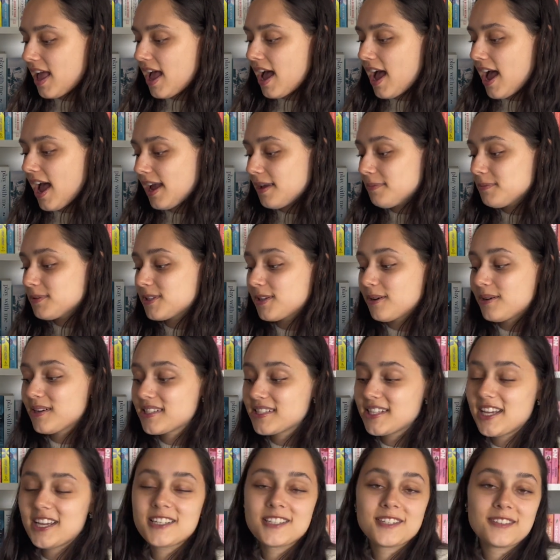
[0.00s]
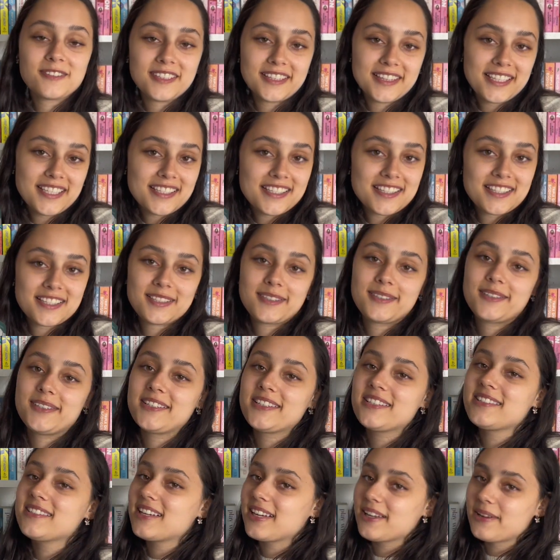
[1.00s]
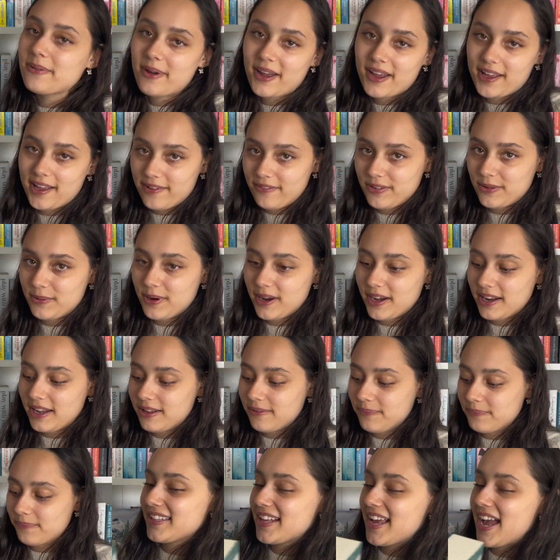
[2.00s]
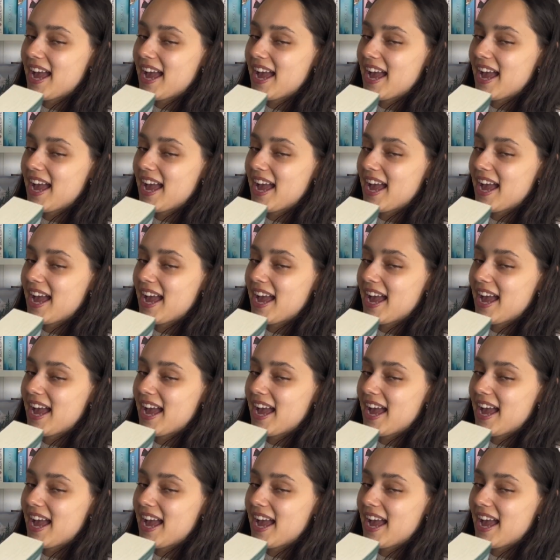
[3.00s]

I'm so excited to read this. Couldn't tell you why I haven't read it.